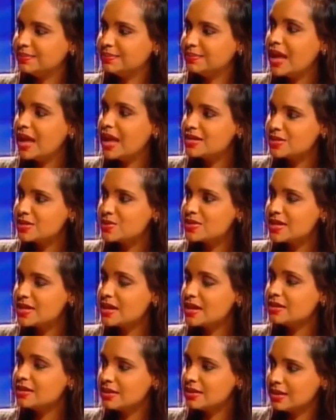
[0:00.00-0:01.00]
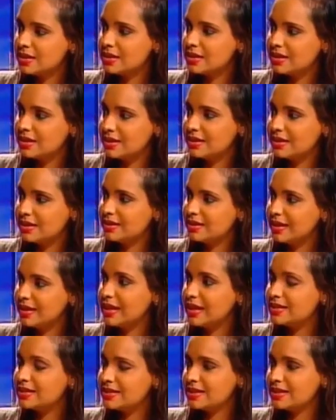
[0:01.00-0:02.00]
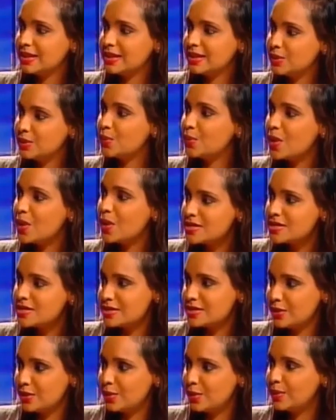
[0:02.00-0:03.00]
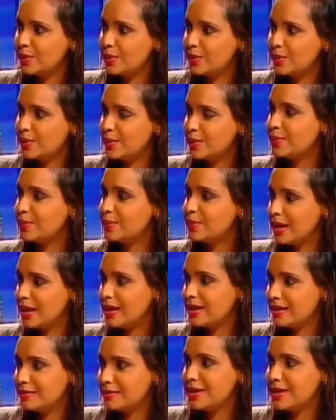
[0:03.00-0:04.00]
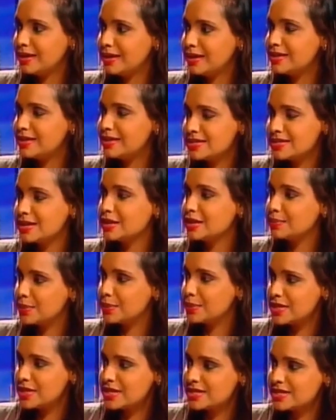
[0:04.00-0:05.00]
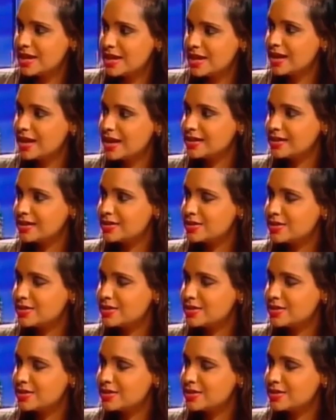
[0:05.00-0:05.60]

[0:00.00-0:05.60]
as you said, it was low when certain projects started.